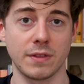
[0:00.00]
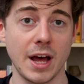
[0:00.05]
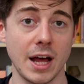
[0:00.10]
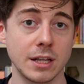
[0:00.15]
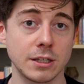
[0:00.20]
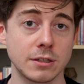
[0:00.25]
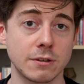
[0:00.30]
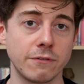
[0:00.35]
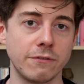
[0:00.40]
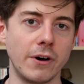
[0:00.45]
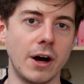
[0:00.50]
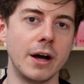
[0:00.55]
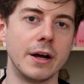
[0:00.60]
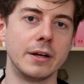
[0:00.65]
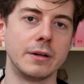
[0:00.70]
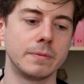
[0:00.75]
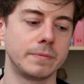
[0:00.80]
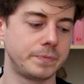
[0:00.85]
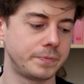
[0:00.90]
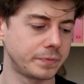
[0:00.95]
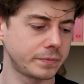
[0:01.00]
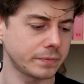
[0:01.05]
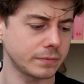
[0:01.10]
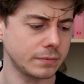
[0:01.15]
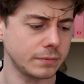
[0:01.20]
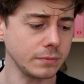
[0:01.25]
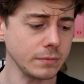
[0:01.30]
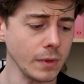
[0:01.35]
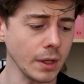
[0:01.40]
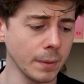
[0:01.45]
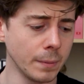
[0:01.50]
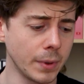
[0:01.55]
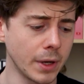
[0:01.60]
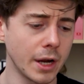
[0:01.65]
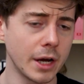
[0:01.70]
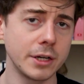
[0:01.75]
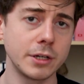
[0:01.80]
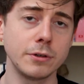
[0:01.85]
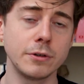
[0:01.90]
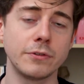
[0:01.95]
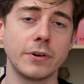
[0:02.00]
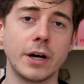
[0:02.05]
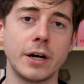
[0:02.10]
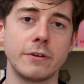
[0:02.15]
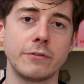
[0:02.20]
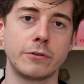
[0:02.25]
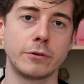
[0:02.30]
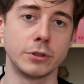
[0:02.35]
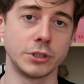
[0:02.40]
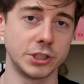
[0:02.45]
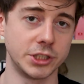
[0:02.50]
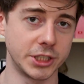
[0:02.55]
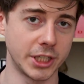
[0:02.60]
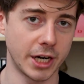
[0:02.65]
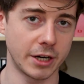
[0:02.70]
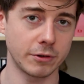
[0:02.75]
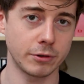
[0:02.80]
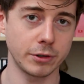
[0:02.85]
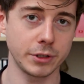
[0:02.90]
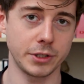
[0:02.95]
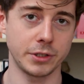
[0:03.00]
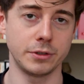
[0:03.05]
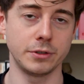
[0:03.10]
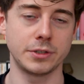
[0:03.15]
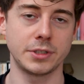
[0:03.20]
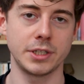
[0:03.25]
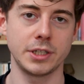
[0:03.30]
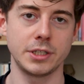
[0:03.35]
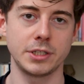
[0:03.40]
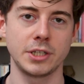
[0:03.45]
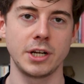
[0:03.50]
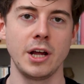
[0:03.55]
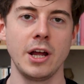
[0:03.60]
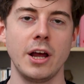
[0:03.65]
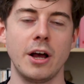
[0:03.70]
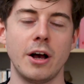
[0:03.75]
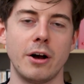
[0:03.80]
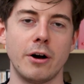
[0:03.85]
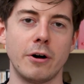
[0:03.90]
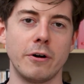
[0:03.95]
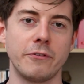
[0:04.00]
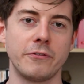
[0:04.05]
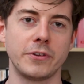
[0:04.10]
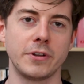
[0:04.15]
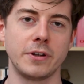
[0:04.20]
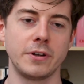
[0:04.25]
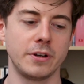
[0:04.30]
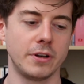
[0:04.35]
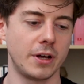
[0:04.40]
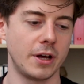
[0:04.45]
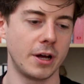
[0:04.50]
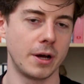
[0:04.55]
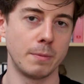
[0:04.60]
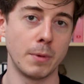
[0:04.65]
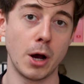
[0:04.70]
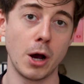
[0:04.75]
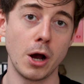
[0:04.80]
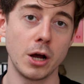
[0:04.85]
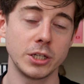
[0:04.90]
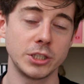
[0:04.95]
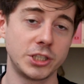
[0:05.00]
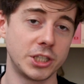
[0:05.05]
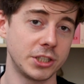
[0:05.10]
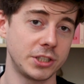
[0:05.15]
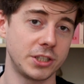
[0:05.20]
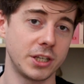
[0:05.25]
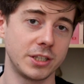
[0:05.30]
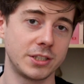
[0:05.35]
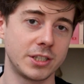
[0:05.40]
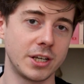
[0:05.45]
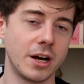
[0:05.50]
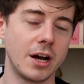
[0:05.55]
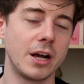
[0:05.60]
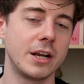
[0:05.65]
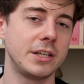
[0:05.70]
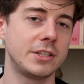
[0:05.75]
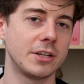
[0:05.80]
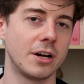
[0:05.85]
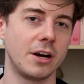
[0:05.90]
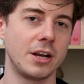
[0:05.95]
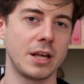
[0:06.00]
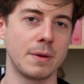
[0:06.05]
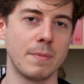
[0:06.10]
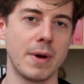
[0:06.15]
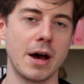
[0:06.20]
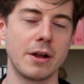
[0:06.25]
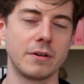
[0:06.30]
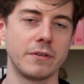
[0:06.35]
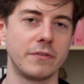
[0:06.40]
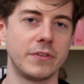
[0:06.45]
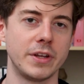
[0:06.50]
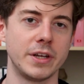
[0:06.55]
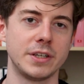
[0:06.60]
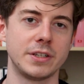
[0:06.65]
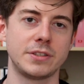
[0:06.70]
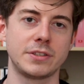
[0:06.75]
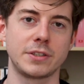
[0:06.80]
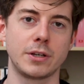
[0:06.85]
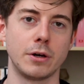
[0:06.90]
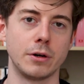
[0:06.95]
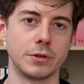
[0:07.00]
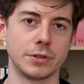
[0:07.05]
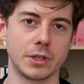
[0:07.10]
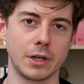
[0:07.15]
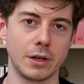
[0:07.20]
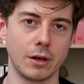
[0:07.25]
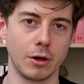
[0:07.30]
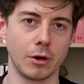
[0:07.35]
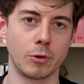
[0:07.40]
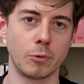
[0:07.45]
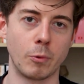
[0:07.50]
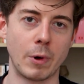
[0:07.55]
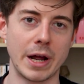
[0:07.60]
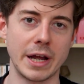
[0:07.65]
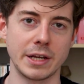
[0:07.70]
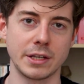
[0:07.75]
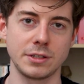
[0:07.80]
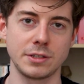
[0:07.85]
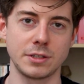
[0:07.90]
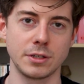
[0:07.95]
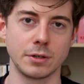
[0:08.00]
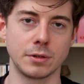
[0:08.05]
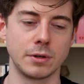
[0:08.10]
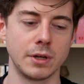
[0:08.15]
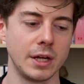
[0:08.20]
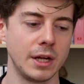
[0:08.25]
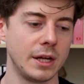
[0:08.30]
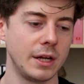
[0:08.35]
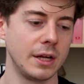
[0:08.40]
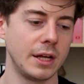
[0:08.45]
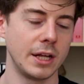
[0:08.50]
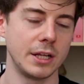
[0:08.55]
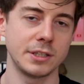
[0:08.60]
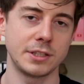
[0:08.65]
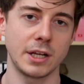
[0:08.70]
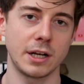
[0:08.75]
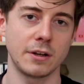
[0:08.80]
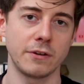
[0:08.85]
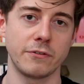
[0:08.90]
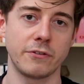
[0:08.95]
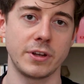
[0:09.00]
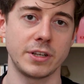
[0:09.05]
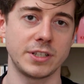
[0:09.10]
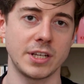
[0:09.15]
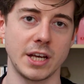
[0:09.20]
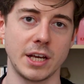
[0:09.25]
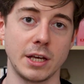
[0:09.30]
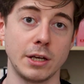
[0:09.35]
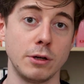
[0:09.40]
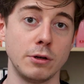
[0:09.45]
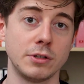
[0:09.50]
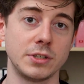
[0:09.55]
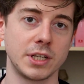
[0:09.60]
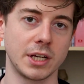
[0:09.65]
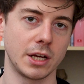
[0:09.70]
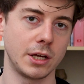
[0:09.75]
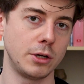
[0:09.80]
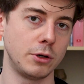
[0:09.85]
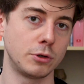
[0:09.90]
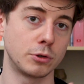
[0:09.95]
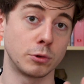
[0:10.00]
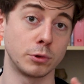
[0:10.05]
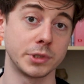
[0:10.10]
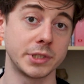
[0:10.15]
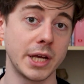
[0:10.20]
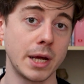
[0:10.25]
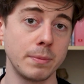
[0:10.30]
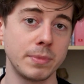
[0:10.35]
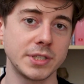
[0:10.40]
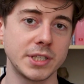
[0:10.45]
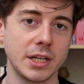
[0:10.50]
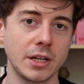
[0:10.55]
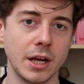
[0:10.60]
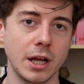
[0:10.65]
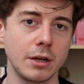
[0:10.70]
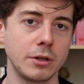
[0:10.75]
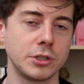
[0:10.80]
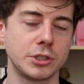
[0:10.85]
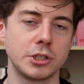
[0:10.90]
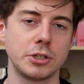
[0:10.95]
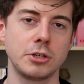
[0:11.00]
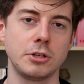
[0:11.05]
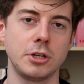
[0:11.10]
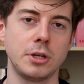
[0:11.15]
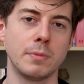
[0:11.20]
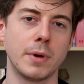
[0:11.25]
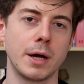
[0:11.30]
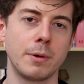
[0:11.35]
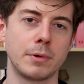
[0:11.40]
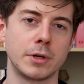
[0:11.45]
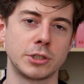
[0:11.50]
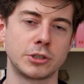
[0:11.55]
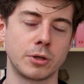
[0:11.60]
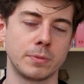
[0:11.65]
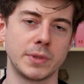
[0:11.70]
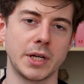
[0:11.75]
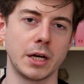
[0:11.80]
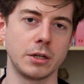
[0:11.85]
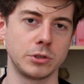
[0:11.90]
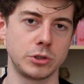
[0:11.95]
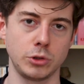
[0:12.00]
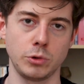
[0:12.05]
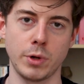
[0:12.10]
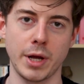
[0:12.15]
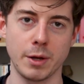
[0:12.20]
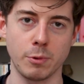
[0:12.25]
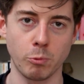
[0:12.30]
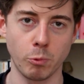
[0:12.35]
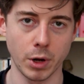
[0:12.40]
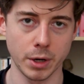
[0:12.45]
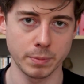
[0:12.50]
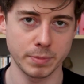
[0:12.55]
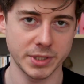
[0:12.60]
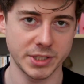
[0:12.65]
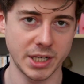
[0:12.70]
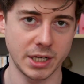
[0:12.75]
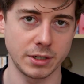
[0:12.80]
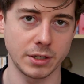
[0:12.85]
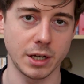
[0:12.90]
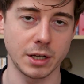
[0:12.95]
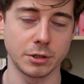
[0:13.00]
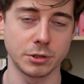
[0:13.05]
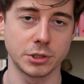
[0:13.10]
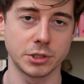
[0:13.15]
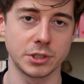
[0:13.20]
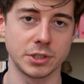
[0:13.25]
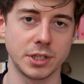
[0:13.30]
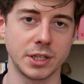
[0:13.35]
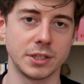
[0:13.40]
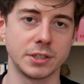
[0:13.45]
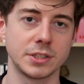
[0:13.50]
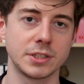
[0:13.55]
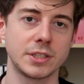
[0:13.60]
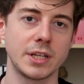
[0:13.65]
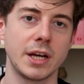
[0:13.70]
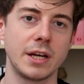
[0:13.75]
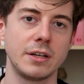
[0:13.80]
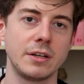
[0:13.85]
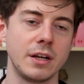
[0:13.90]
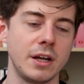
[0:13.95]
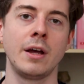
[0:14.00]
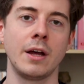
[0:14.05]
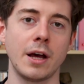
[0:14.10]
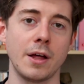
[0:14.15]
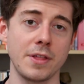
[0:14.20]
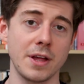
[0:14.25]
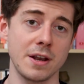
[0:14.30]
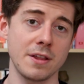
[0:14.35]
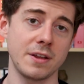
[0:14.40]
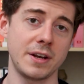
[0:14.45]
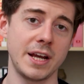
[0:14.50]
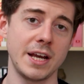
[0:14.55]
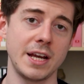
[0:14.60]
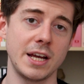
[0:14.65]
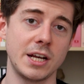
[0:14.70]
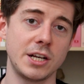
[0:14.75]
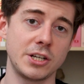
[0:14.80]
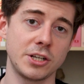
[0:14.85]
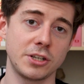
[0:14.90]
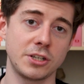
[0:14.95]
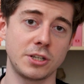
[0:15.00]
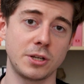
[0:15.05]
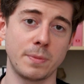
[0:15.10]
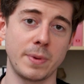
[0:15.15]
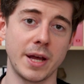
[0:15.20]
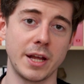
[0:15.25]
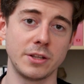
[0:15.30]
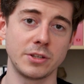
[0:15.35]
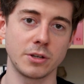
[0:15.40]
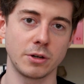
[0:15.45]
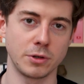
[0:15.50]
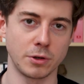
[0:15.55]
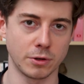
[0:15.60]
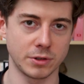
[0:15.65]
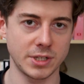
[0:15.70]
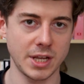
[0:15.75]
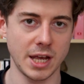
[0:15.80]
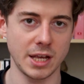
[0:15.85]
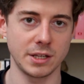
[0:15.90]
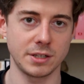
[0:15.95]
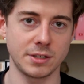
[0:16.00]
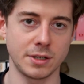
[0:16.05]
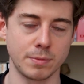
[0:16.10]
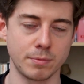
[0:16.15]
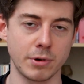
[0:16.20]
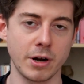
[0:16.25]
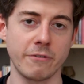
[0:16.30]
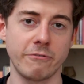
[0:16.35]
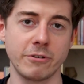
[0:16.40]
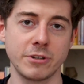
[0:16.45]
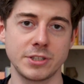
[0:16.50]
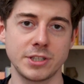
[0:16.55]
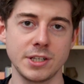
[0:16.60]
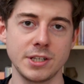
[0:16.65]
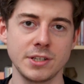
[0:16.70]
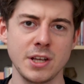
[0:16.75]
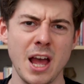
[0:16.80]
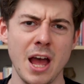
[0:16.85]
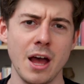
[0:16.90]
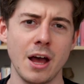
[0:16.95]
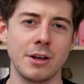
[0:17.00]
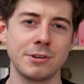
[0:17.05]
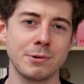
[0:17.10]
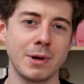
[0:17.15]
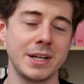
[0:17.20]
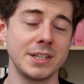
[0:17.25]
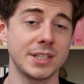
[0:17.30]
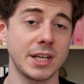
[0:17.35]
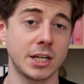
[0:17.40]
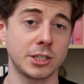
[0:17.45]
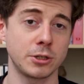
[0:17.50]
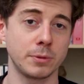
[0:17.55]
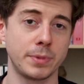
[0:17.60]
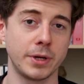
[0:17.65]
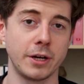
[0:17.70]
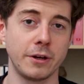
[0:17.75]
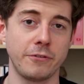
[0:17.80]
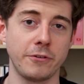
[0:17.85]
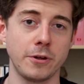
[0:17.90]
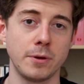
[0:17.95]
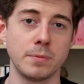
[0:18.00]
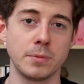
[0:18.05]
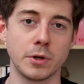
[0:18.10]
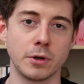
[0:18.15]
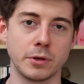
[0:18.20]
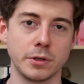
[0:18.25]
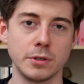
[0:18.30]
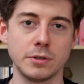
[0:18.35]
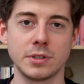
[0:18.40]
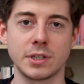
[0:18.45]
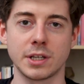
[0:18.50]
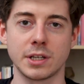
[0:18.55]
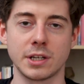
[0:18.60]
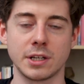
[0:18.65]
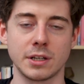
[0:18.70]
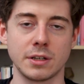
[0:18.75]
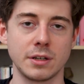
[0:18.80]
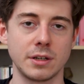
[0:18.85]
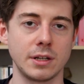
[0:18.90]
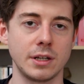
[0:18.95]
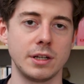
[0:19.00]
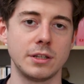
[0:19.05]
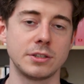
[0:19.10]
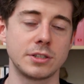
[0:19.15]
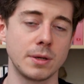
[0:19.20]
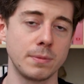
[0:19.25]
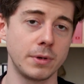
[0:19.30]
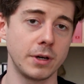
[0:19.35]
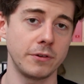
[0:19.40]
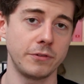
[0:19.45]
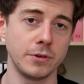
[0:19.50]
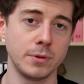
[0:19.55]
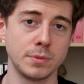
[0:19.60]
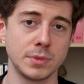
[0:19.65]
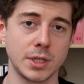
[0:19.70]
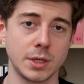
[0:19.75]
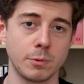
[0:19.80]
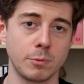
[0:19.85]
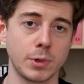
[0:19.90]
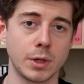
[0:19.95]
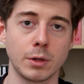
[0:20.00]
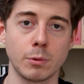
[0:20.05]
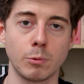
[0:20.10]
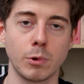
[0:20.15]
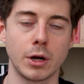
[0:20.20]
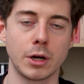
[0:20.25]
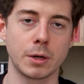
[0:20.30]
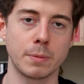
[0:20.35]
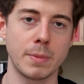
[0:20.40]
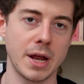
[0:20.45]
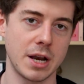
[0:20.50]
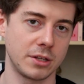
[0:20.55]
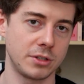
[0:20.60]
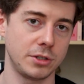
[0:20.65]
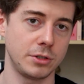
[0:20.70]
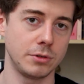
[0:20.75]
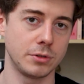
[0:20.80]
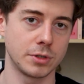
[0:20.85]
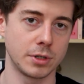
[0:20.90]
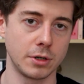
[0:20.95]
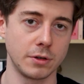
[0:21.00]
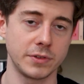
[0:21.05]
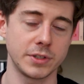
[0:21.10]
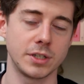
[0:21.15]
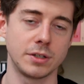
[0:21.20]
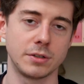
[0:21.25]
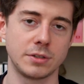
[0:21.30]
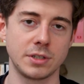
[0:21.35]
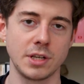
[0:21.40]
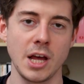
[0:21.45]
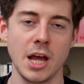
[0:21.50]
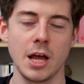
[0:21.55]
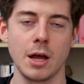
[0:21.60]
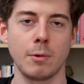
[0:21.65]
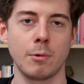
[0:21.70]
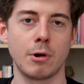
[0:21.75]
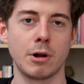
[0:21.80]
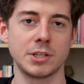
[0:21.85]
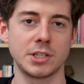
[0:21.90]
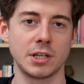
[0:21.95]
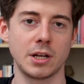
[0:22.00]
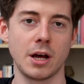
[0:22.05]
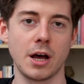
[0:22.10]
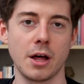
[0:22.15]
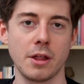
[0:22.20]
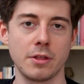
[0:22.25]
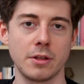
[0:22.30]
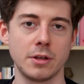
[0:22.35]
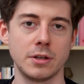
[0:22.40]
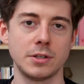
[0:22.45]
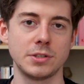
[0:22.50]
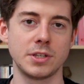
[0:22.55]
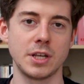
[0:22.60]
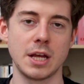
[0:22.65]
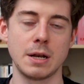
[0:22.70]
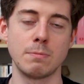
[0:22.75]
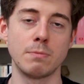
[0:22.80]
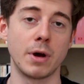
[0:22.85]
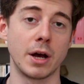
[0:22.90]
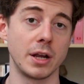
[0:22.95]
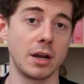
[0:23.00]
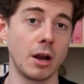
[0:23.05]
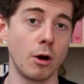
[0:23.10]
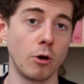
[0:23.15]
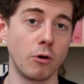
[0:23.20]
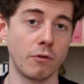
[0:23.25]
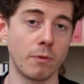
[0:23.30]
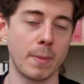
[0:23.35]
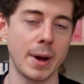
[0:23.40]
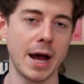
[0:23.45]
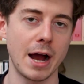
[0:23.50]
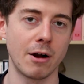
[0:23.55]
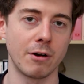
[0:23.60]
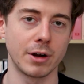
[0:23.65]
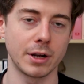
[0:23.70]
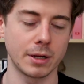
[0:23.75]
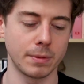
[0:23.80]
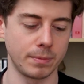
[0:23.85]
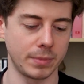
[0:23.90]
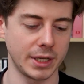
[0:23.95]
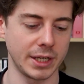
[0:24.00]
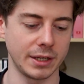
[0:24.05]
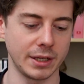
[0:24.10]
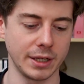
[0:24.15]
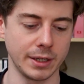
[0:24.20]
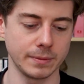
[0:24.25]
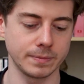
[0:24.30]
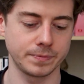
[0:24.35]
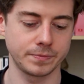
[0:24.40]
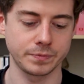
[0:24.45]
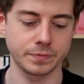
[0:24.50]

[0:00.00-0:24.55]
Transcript: that's fine. But I do find for general usage, often just a tiny, tiny amount of this goes a long way. So instead of, say, using a usual 10% dilution, you might want to drop down to a 1% dilution instead. At the end of the day, it just depends on your tastes and preferences, as well as the actual perfume you're using it in. In some perfumes, it will work better to use an overdose, whereas in others, it might overpower it completely.